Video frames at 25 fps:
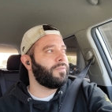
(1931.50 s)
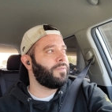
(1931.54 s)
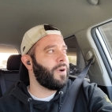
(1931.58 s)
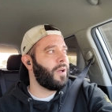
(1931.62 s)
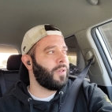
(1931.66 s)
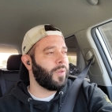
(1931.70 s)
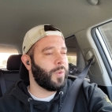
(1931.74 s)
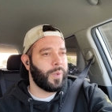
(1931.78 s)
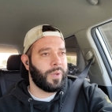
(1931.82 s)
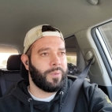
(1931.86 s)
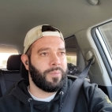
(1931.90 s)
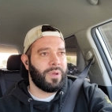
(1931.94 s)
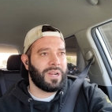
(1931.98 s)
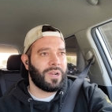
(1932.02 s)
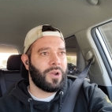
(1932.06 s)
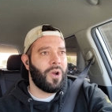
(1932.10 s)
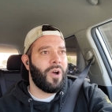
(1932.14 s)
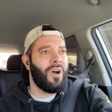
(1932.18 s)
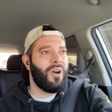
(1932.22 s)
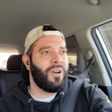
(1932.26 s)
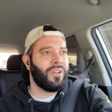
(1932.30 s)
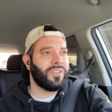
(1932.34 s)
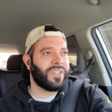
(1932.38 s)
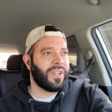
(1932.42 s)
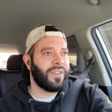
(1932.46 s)
following my
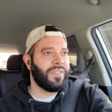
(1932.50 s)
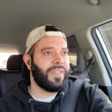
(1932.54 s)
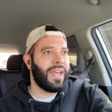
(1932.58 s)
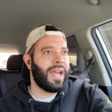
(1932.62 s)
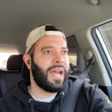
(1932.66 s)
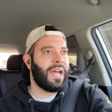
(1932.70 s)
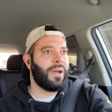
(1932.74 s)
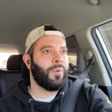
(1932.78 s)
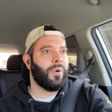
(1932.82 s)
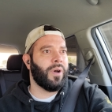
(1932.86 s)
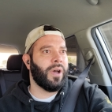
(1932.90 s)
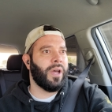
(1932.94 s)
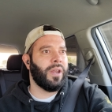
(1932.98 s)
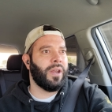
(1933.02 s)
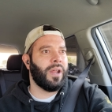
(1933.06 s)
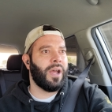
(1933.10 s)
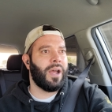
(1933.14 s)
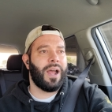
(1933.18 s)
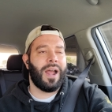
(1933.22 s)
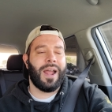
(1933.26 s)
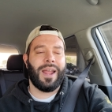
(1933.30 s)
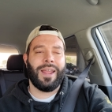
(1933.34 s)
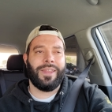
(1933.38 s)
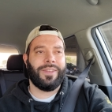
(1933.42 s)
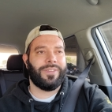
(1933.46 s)
calls on that one.
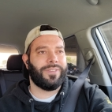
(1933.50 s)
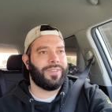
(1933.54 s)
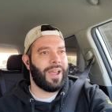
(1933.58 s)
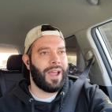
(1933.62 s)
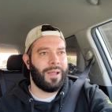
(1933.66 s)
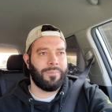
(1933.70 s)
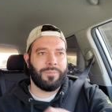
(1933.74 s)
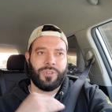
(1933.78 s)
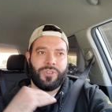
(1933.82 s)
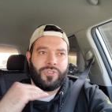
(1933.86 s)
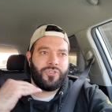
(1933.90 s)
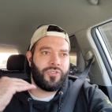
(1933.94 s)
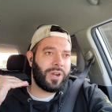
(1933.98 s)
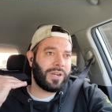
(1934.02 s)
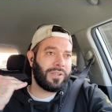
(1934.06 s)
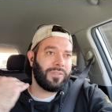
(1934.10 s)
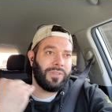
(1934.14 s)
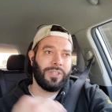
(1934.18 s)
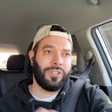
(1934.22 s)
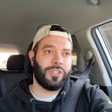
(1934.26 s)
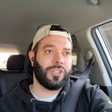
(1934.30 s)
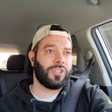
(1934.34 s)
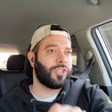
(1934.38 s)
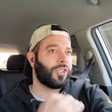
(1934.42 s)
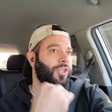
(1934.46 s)
I, I'm
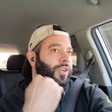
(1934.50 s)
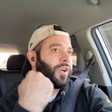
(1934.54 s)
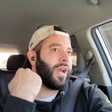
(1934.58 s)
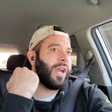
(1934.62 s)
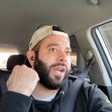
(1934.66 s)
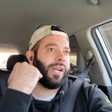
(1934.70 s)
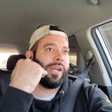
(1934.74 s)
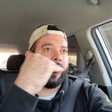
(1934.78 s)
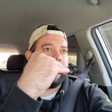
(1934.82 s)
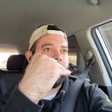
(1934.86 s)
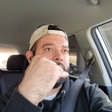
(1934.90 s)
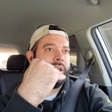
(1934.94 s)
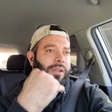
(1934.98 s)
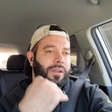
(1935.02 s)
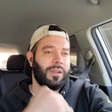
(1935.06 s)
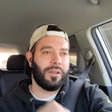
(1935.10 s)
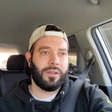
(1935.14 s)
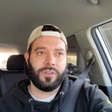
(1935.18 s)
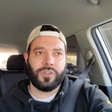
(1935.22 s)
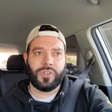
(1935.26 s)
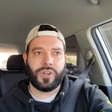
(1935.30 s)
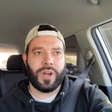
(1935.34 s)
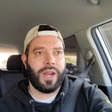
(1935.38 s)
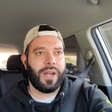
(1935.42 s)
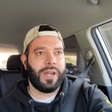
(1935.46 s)
strictly just trading it,
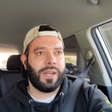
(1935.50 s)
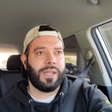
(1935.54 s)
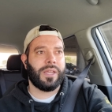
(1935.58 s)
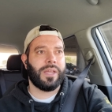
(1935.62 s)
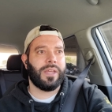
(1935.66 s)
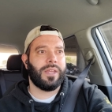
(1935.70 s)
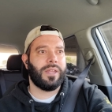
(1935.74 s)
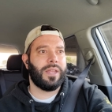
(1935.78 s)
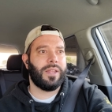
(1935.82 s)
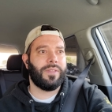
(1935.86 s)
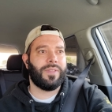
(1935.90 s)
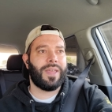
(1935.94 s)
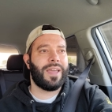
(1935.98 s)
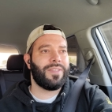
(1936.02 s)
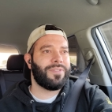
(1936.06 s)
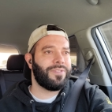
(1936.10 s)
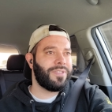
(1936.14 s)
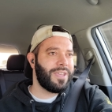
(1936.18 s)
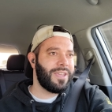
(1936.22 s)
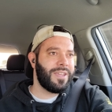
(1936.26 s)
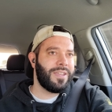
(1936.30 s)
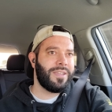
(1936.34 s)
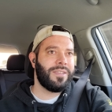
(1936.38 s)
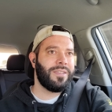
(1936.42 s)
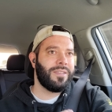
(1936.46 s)
trading it. That
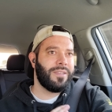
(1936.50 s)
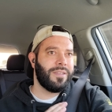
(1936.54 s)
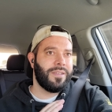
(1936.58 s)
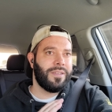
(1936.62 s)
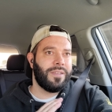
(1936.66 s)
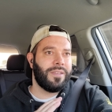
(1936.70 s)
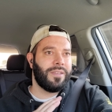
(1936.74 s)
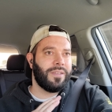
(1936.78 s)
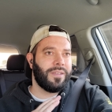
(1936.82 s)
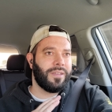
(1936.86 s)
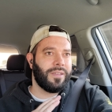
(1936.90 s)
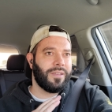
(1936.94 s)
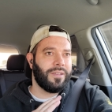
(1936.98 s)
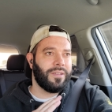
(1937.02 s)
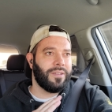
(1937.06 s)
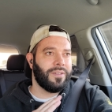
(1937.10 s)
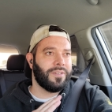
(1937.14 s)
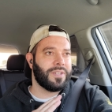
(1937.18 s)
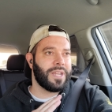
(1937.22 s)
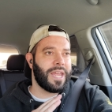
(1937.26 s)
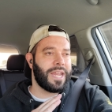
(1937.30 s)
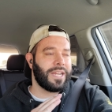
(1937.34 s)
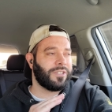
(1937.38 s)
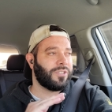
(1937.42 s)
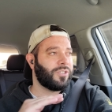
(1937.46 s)
thing
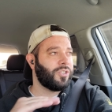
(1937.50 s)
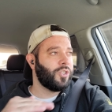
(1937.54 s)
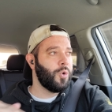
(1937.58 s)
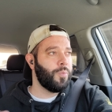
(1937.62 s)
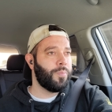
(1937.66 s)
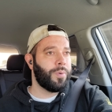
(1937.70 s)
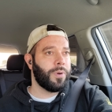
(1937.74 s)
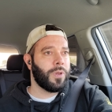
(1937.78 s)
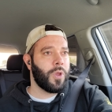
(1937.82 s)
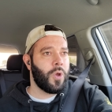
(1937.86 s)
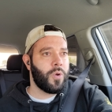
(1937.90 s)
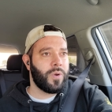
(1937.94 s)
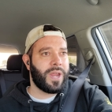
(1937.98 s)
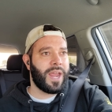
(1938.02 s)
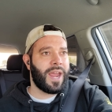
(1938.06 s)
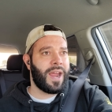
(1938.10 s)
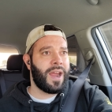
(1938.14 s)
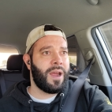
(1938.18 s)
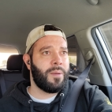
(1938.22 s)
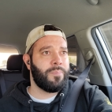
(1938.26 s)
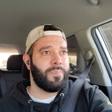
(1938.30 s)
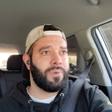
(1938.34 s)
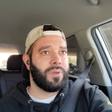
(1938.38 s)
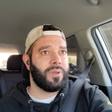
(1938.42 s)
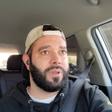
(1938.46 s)
is like super low
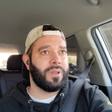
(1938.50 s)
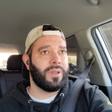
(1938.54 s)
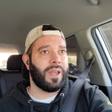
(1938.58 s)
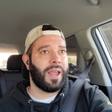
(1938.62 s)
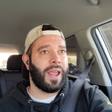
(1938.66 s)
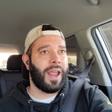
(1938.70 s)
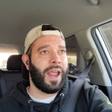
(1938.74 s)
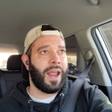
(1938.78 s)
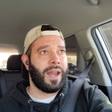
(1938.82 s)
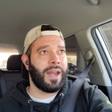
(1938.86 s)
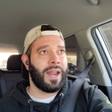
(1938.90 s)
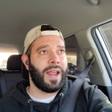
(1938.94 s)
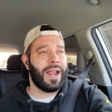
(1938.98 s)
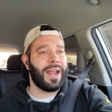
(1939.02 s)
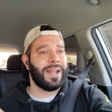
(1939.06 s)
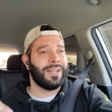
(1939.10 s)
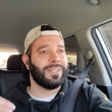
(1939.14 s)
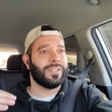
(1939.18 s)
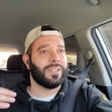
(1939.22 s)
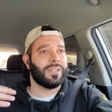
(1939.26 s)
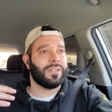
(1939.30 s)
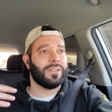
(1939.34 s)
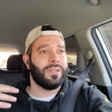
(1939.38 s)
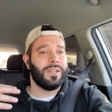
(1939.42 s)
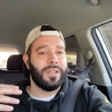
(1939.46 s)
cap and it
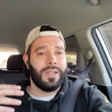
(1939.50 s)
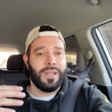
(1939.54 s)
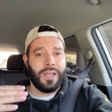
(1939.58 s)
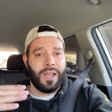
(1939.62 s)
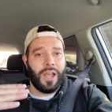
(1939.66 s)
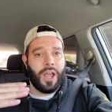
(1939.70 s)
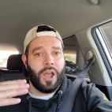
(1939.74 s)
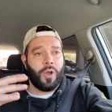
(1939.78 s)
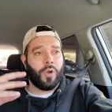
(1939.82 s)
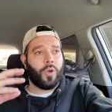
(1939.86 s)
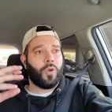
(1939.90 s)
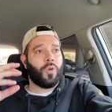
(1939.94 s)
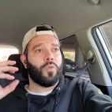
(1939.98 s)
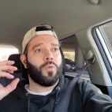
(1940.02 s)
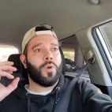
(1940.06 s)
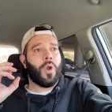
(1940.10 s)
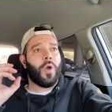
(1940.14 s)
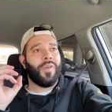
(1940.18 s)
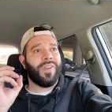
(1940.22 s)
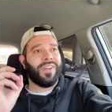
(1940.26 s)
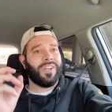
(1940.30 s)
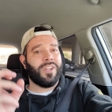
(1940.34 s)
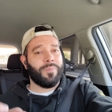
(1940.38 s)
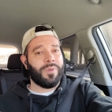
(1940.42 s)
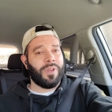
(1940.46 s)
has a, a
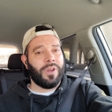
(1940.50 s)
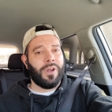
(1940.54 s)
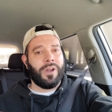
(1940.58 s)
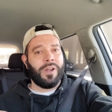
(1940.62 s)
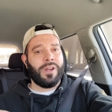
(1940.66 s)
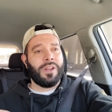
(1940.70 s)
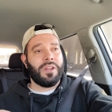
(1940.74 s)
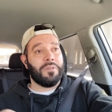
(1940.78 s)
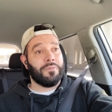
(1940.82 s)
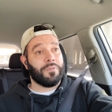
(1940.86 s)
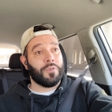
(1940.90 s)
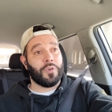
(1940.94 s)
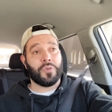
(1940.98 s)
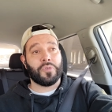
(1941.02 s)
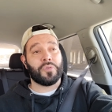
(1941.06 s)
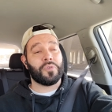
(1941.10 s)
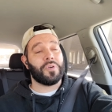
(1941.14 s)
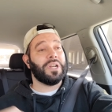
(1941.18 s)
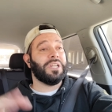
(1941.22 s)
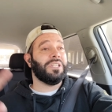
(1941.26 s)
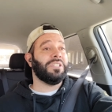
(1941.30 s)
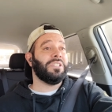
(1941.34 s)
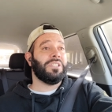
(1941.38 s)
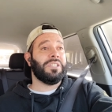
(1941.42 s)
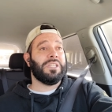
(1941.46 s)
growing community of
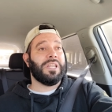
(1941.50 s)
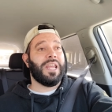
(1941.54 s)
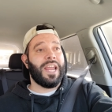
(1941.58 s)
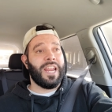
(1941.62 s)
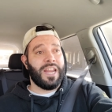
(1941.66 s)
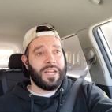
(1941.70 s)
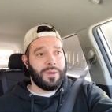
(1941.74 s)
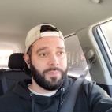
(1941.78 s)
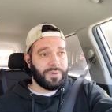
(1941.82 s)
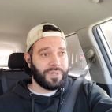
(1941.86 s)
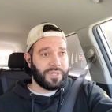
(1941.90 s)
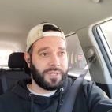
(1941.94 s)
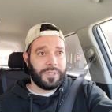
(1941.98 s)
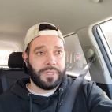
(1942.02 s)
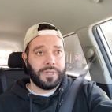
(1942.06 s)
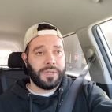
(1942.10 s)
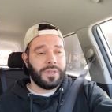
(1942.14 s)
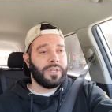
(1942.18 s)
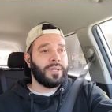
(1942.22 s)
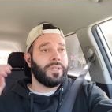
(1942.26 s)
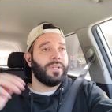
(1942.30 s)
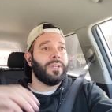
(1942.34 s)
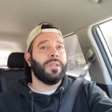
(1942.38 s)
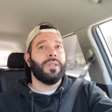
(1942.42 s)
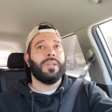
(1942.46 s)
crazy apes.
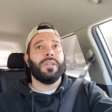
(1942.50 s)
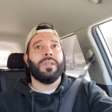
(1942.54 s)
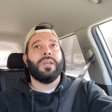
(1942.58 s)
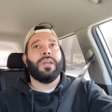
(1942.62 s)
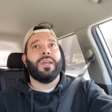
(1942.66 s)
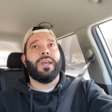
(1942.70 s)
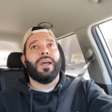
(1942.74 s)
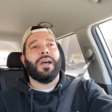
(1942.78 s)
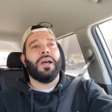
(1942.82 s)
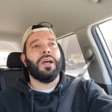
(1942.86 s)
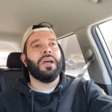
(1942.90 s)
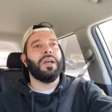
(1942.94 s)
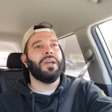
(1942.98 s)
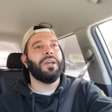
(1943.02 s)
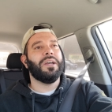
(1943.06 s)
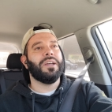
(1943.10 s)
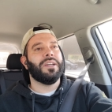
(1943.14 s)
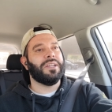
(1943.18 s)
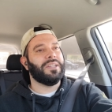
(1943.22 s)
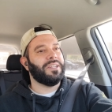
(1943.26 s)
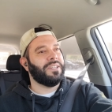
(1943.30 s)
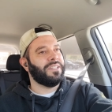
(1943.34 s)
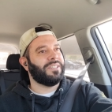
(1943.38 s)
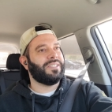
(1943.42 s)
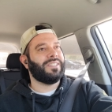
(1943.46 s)

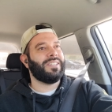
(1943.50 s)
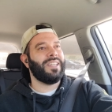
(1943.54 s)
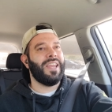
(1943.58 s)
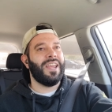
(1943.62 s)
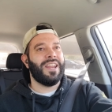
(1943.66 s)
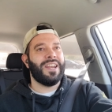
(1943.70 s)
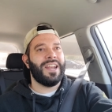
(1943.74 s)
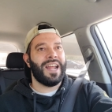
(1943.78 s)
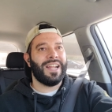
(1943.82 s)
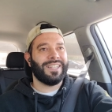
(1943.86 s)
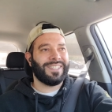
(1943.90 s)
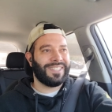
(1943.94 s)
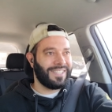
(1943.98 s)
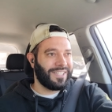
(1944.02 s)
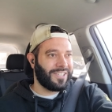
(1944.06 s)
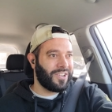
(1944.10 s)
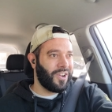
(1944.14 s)
CNS,